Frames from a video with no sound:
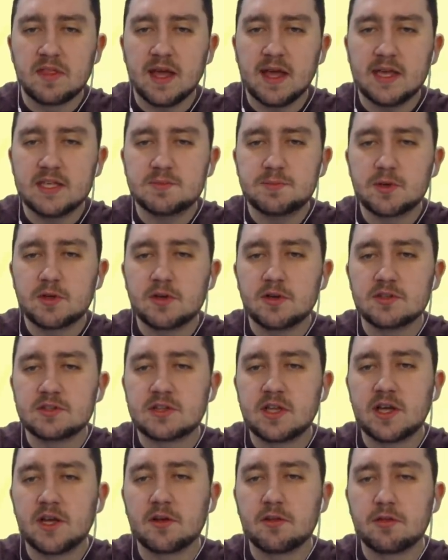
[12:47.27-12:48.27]
That is because
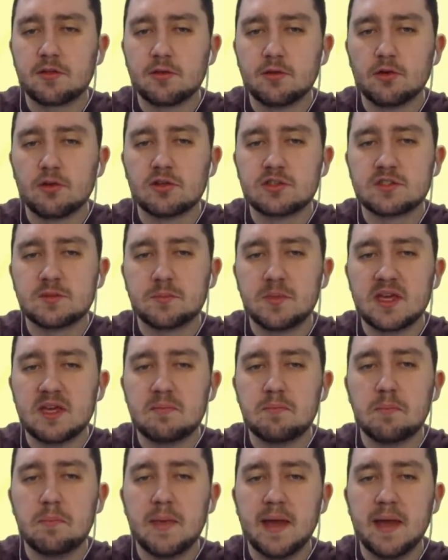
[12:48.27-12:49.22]
they are thought to be